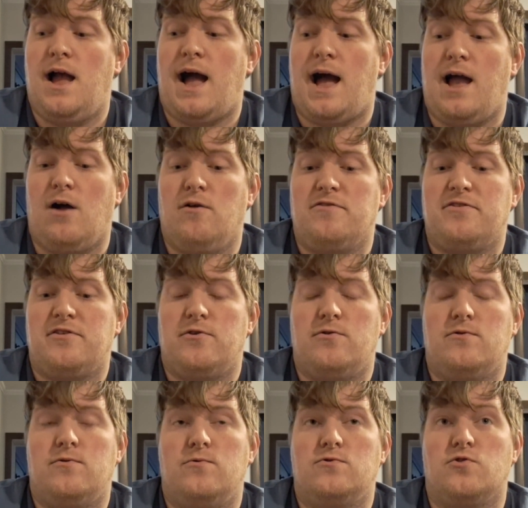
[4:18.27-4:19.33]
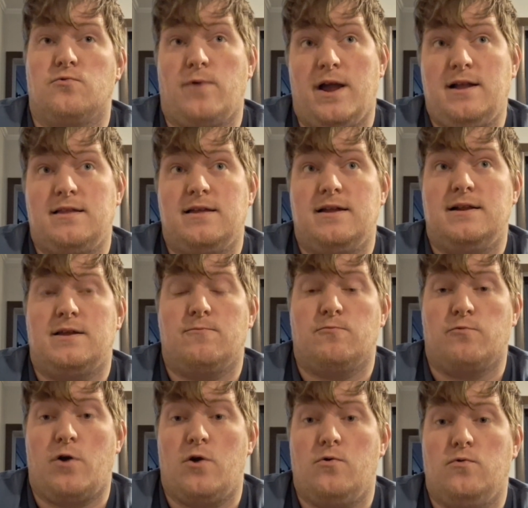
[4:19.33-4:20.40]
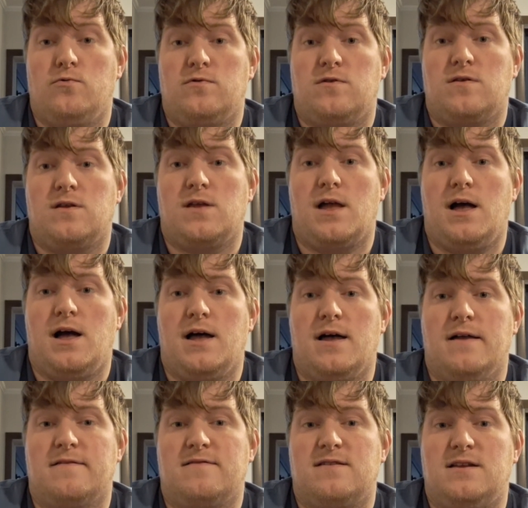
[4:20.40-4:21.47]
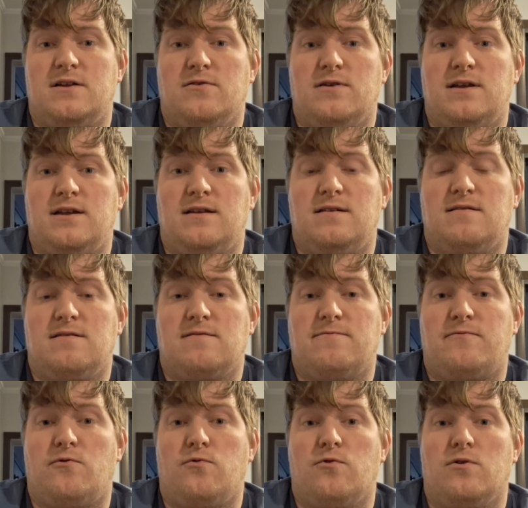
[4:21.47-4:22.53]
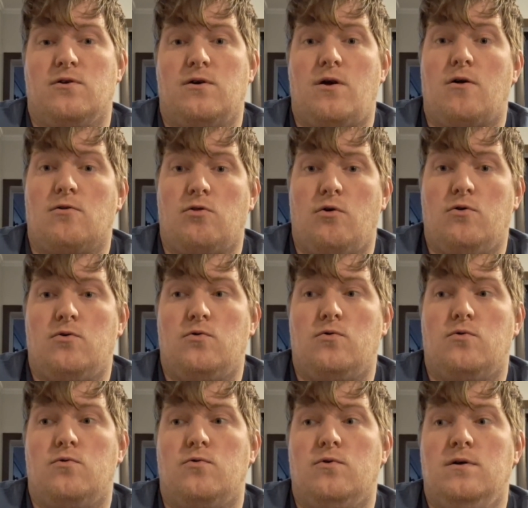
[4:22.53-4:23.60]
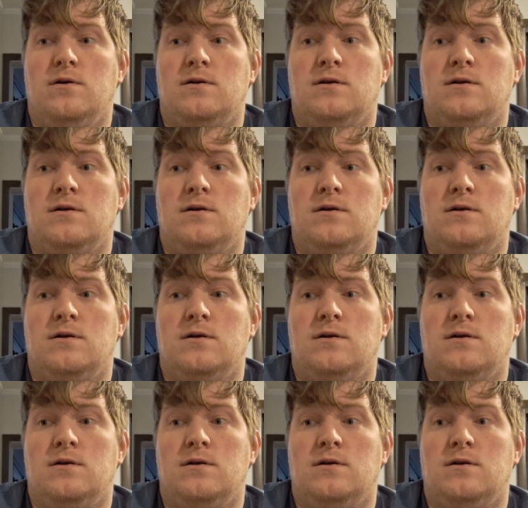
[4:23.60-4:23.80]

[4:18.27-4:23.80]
I also directed and wrote a series for our local